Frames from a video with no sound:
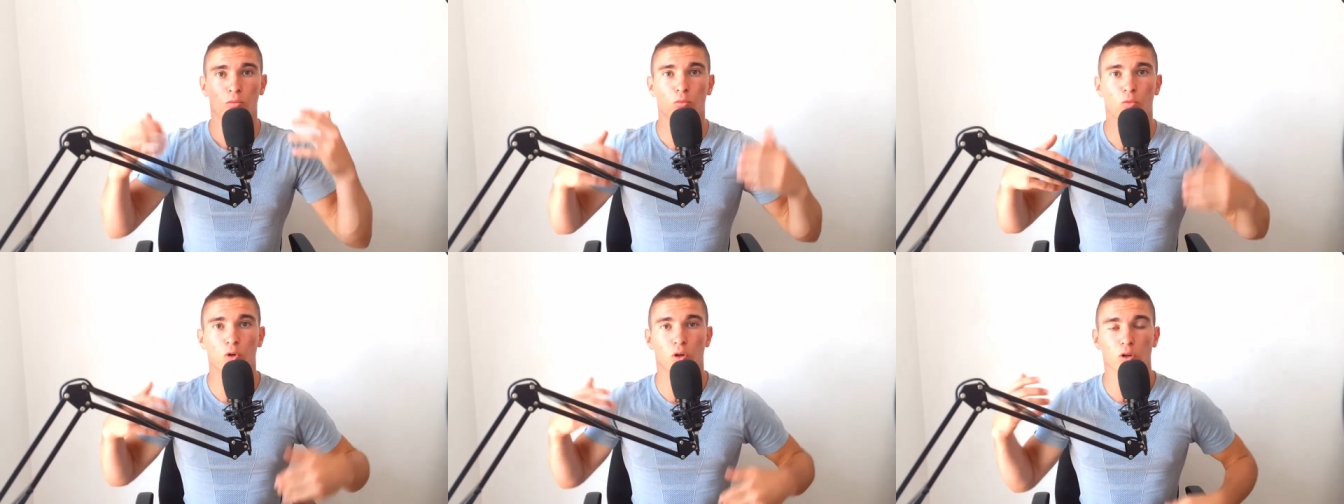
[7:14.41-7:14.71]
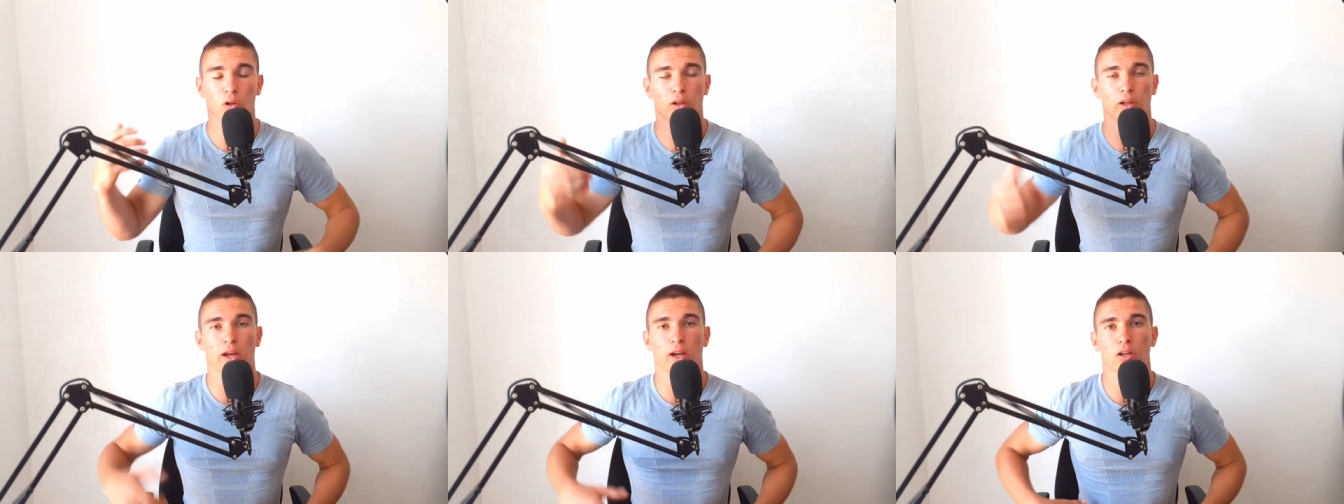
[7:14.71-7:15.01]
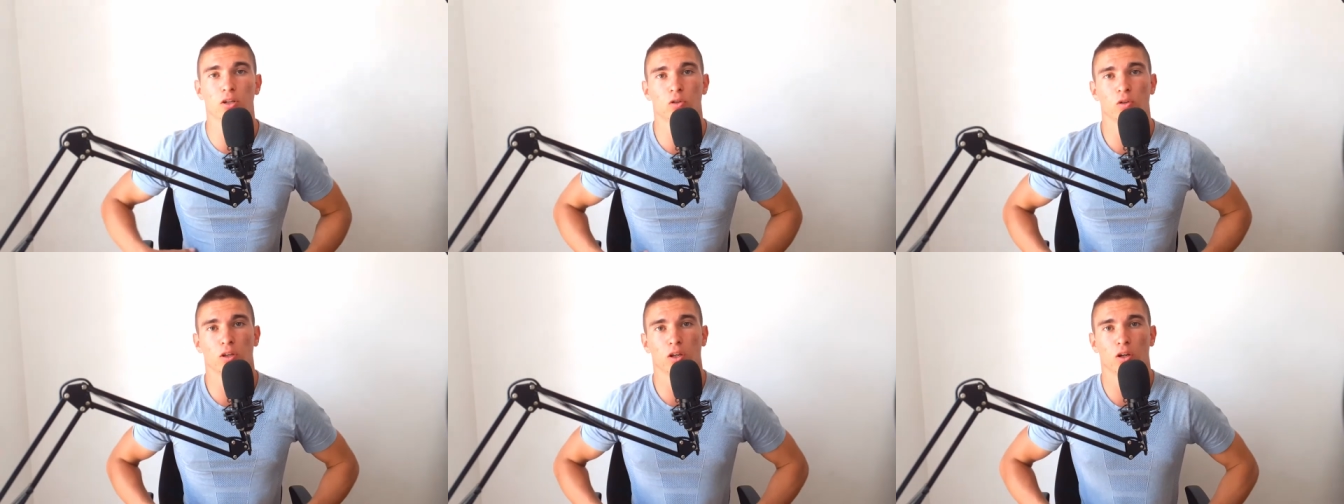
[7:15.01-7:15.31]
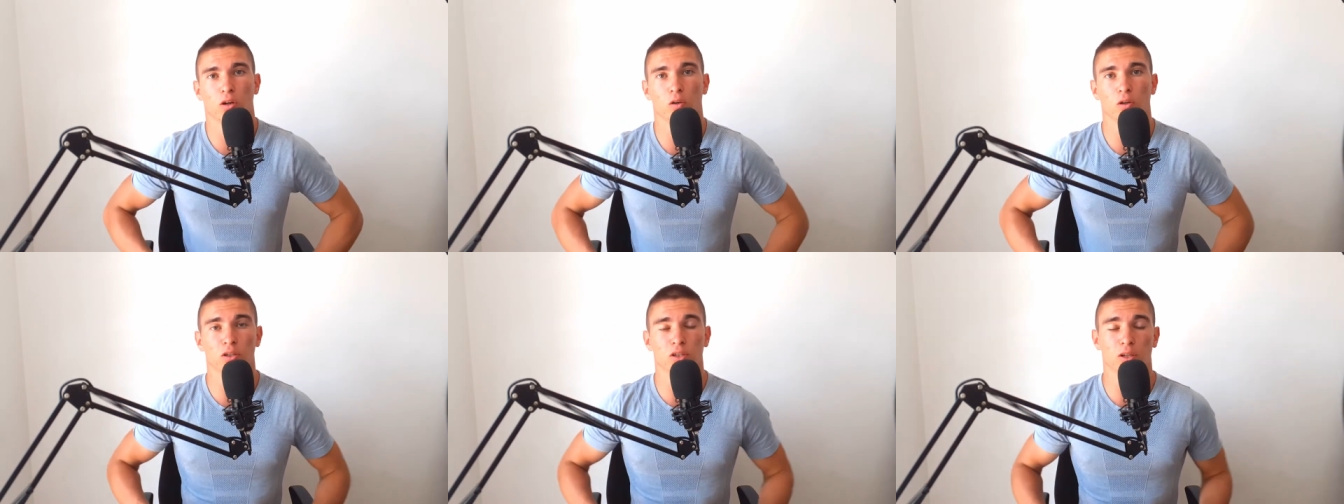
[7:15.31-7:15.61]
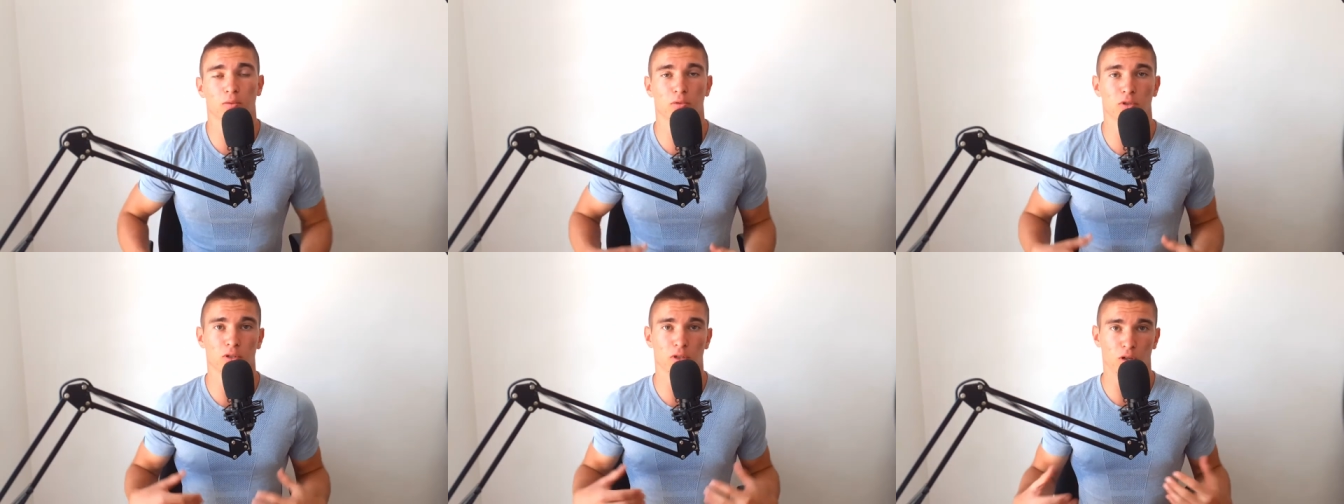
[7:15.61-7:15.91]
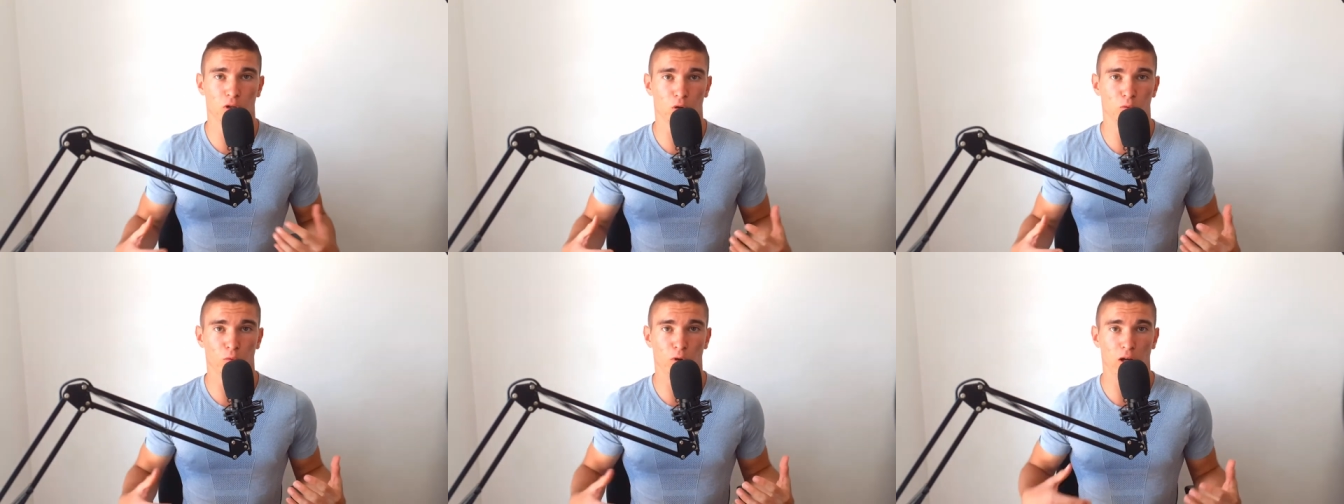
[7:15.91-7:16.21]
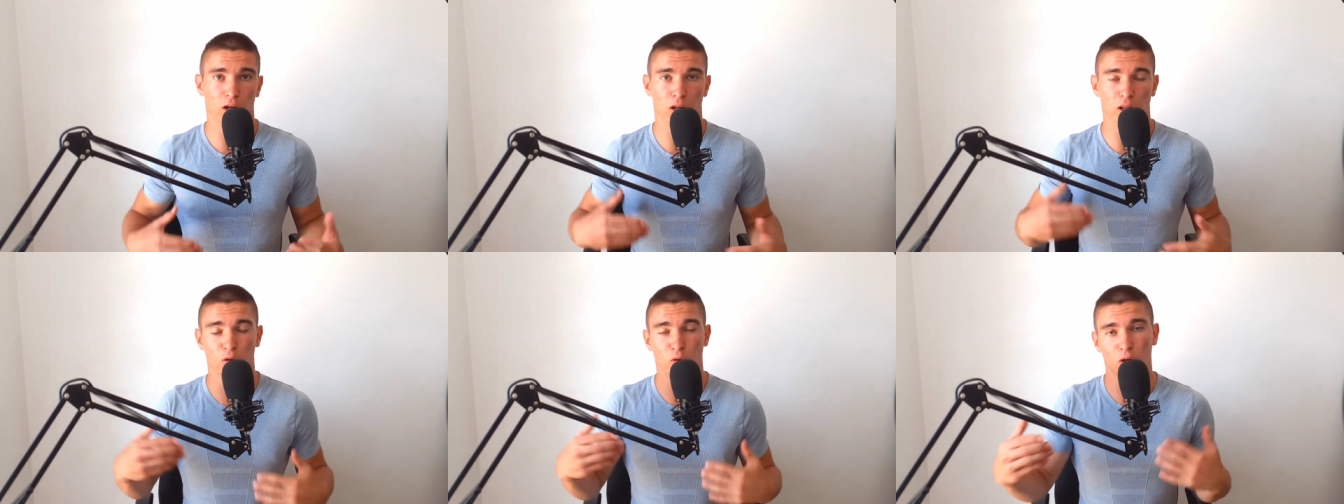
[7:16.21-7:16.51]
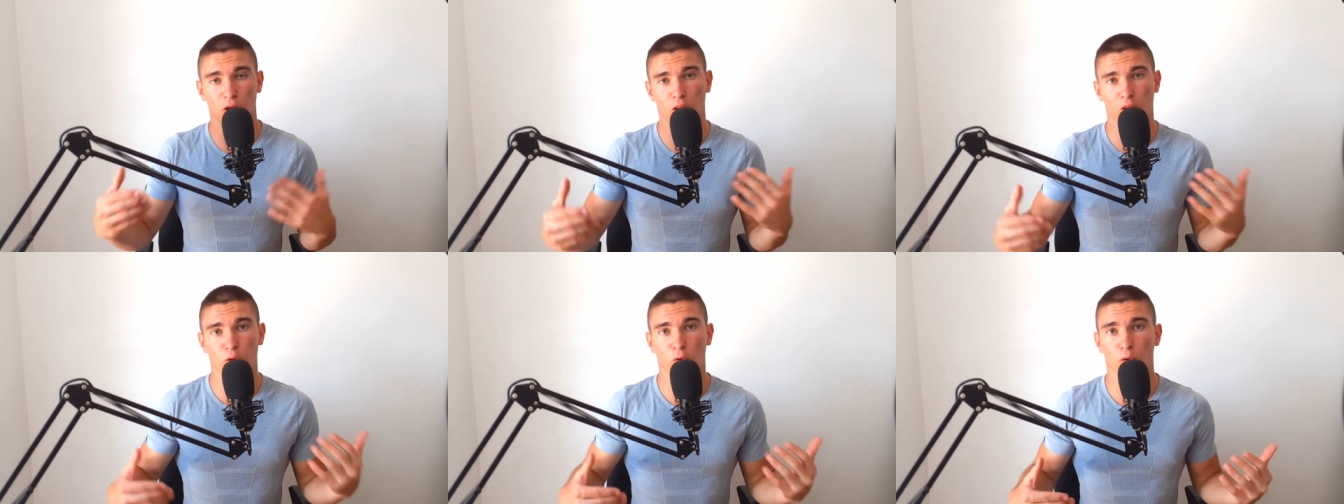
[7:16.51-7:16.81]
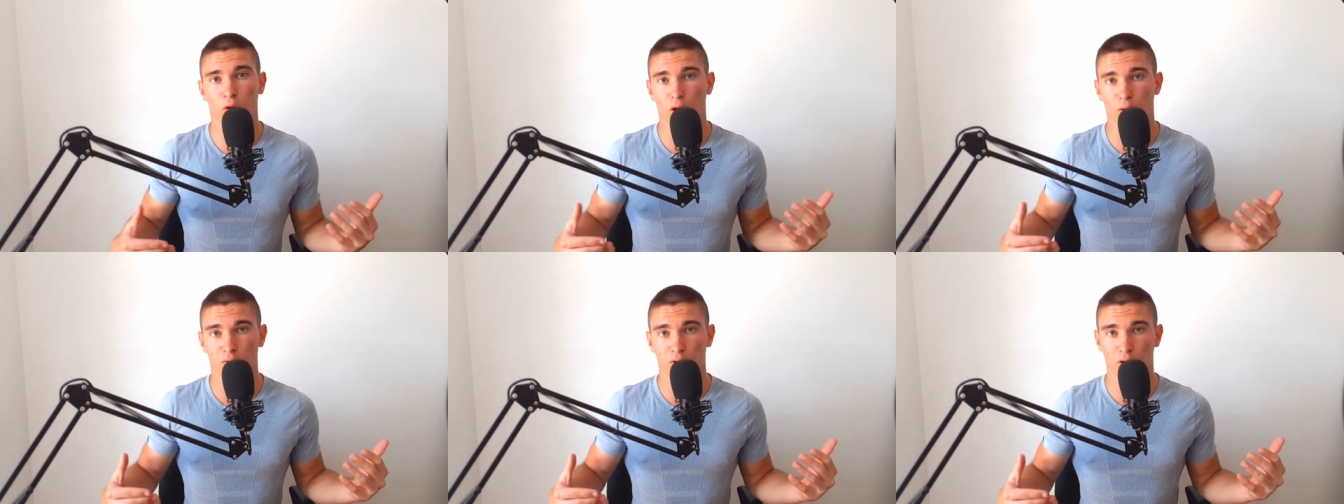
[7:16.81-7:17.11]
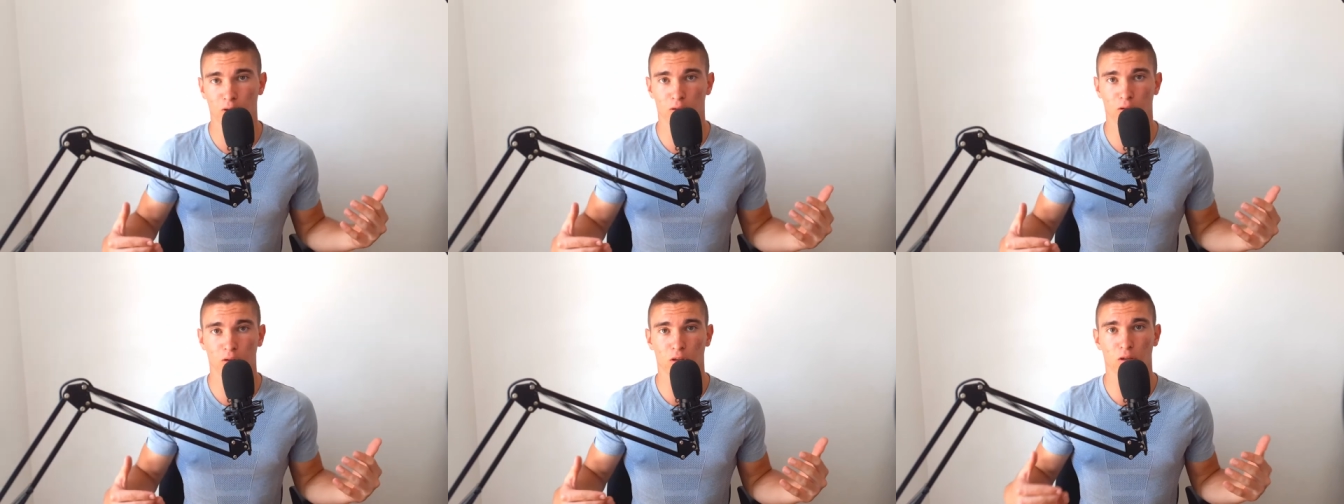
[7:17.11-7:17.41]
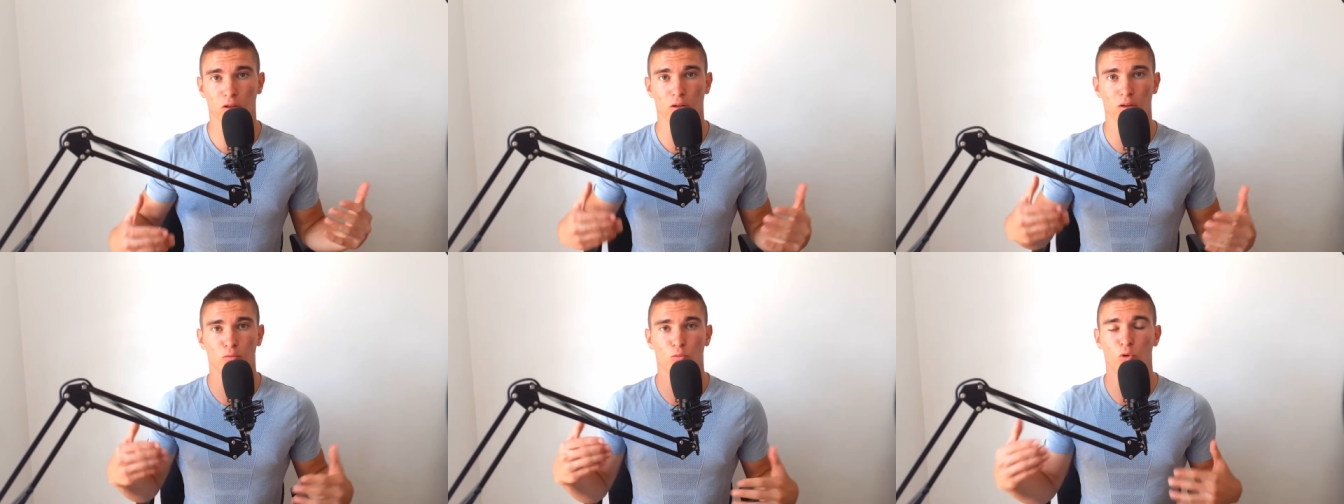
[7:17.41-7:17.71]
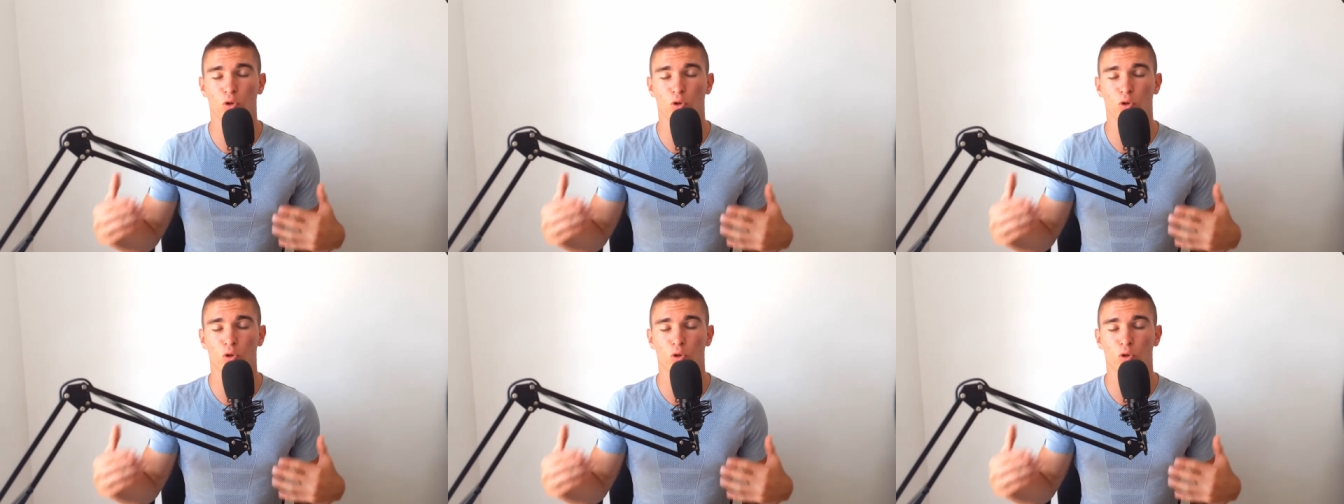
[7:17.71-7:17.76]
more actually concepts in your brain and you can talk about uh,